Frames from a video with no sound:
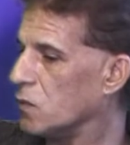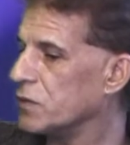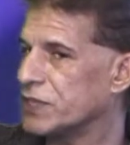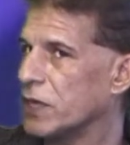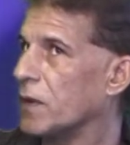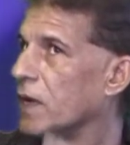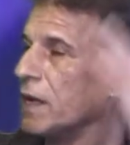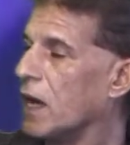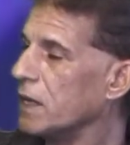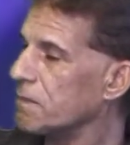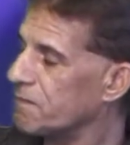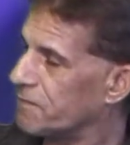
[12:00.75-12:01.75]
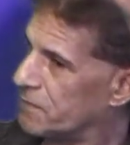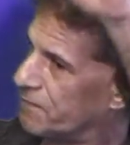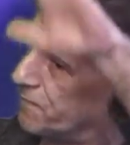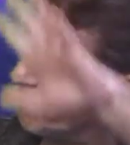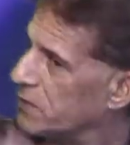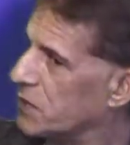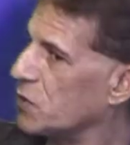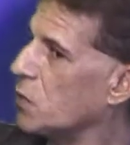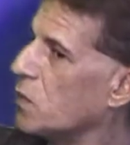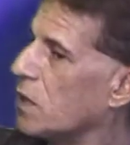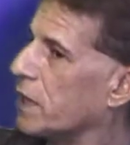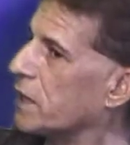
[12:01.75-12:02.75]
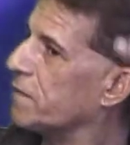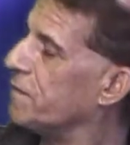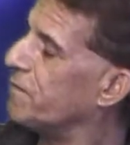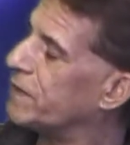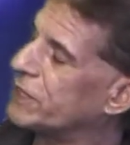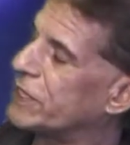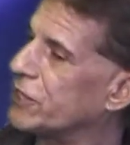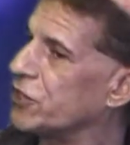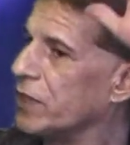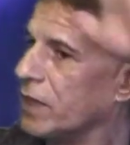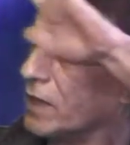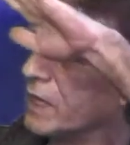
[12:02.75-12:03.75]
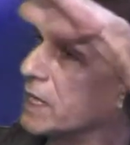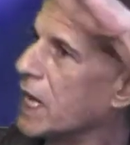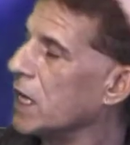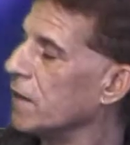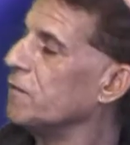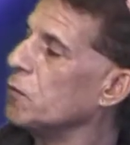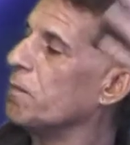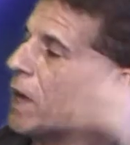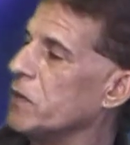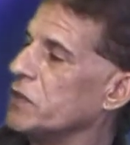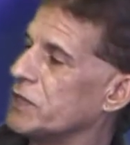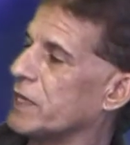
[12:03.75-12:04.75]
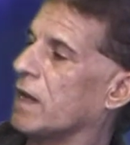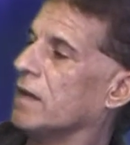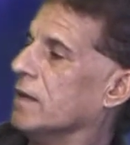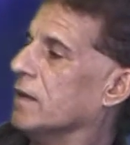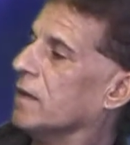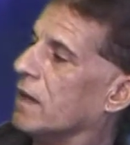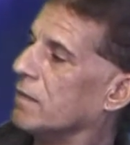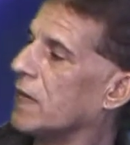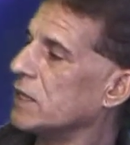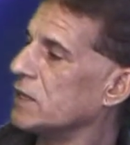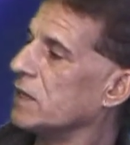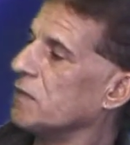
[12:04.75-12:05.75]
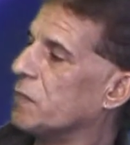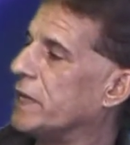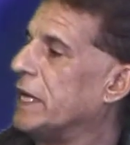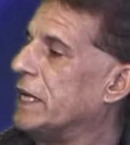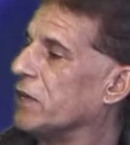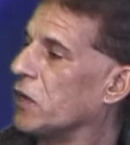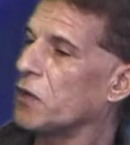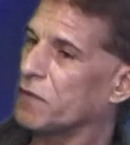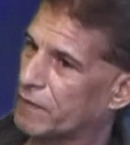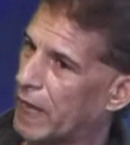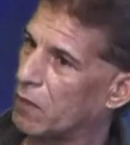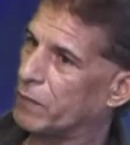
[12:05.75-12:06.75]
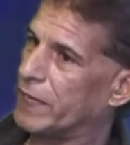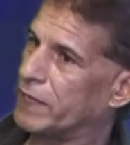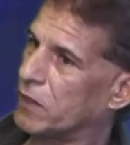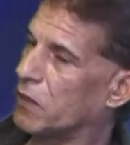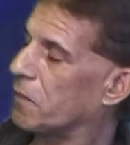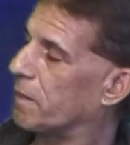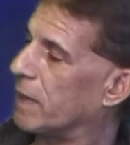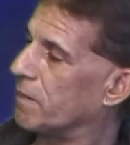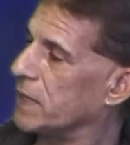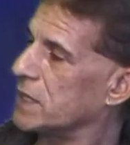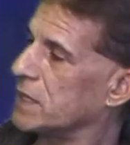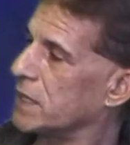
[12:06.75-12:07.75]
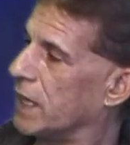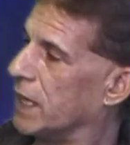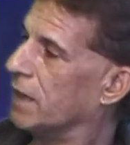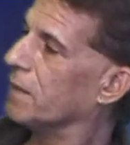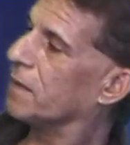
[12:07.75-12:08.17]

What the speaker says: also I could envisage a colourful poster, and that's, we need a lot of that. We need a lot of publicity. Yep.